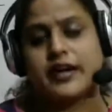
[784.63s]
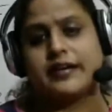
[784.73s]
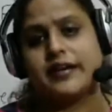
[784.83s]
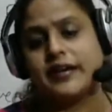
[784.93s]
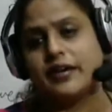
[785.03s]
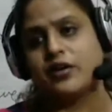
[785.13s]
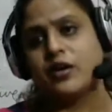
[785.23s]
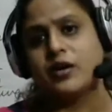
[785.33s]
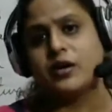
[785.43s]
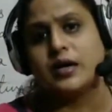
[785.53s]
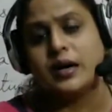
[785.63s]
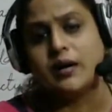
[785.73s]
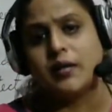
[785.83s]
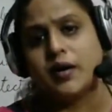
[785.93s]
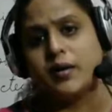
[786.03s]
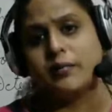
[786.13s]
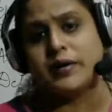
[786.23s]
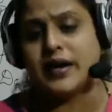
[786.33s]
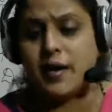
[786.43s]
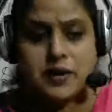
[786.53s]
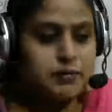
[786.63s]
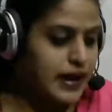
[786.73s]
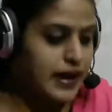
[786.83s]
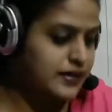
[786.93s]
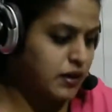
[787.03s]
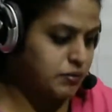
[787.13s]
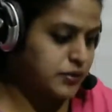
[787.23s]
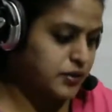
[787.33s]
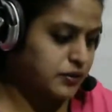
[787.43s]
getting, becoming bankrupt.